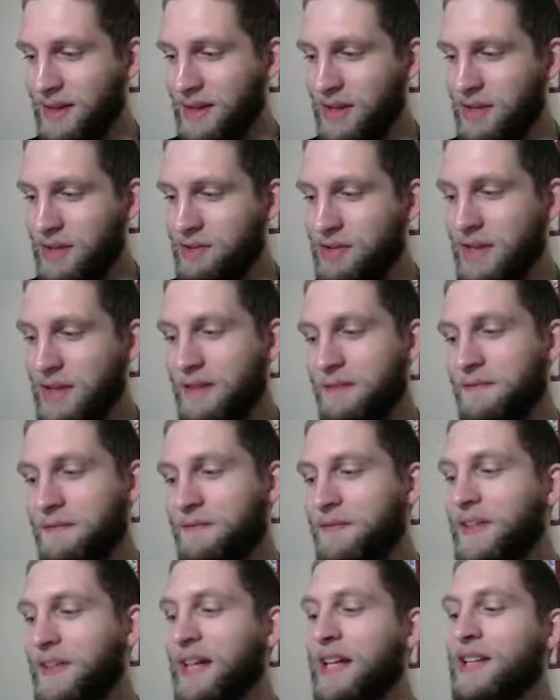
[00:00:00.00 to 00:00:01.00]
You did a
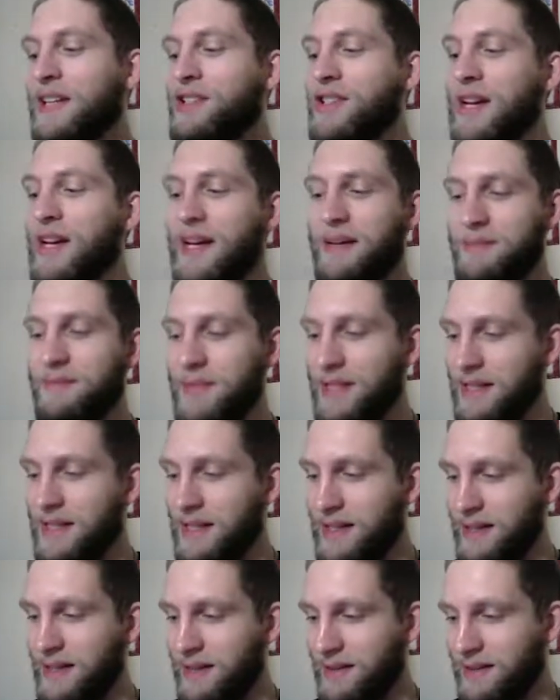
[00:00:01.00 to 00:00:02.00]
fine job
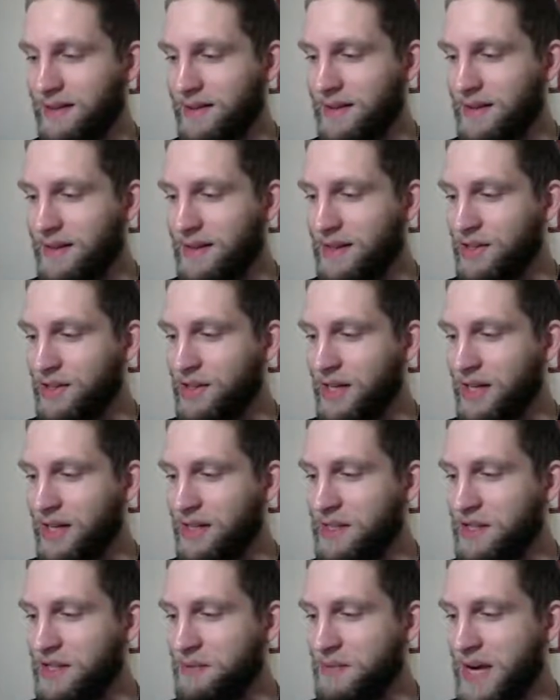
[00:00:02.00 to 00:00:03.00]
today. Shall I
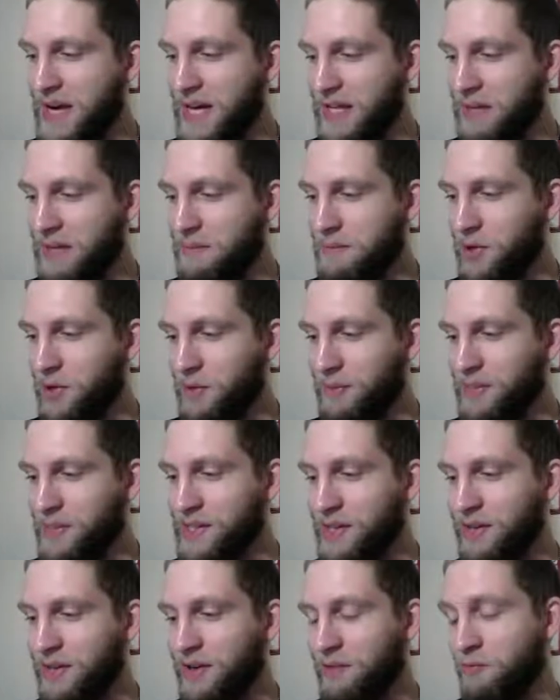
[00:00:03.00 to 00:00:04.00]
see you back in the Pokemon
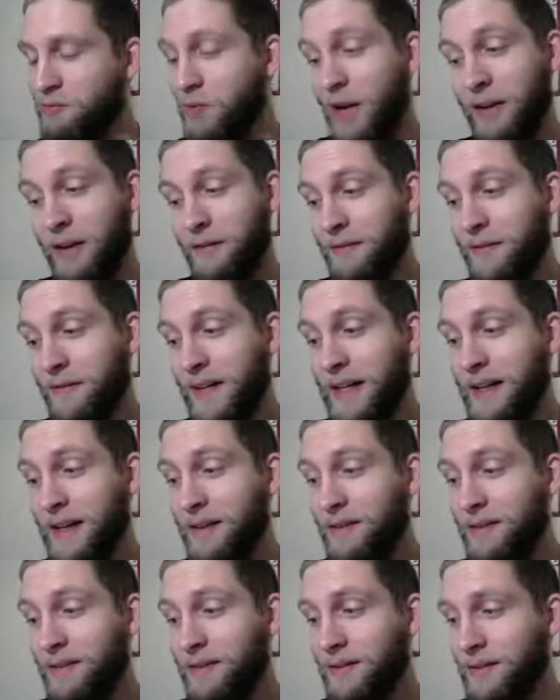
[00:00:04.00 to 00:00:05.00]
Center on Route
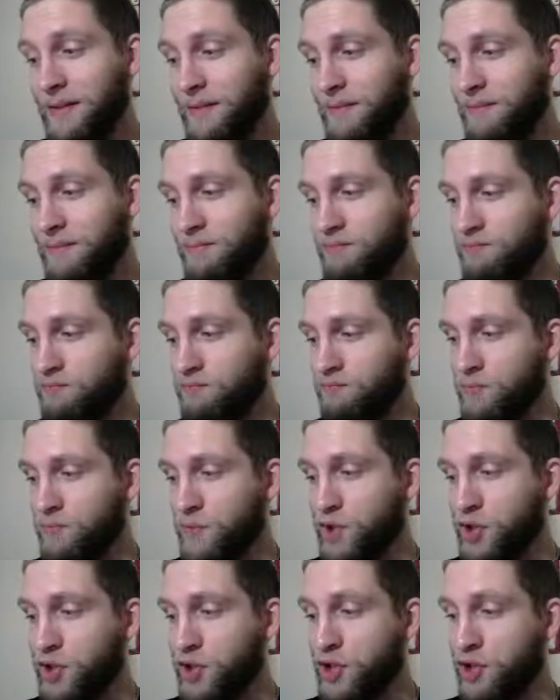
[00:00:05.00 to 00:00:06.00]
5?
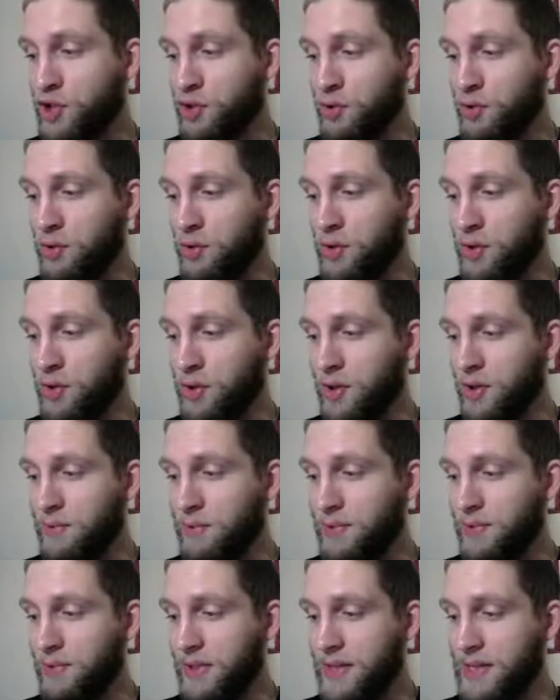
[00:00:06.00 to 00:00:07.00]
Sure,
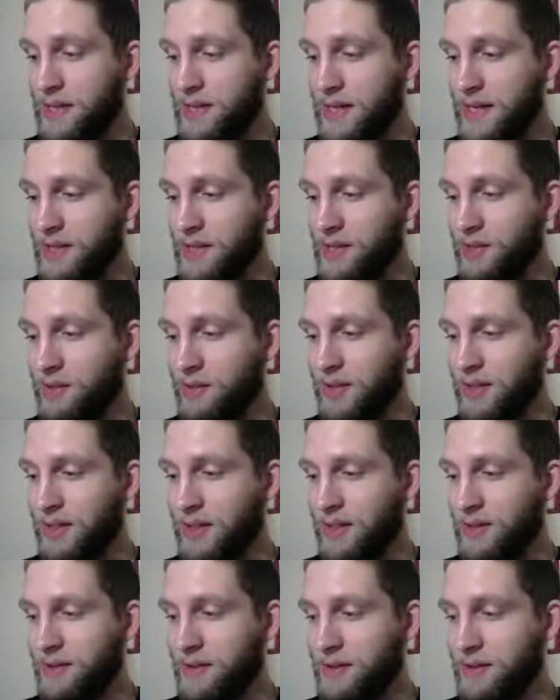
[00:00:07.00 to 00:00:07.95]
please escort us.